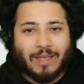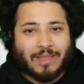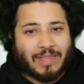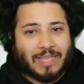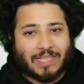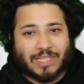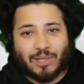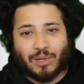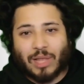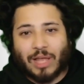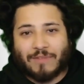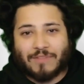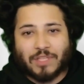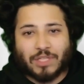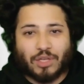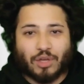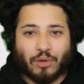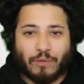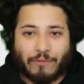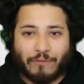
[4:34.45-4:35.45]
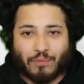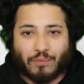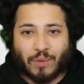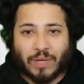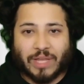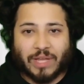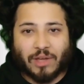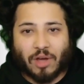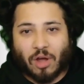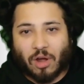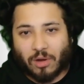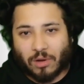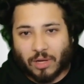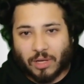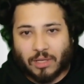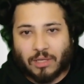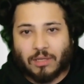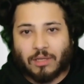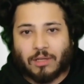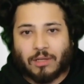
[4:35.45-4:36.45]
They still have to go free
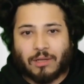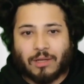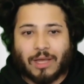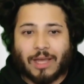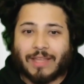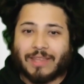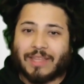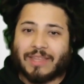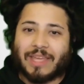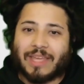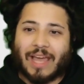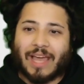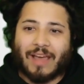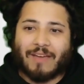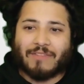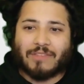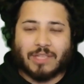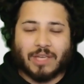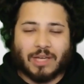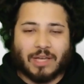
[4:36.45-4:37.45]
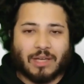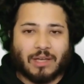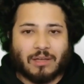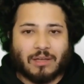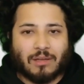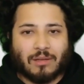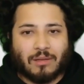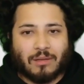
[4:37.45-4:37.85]
Gaara, and then they have to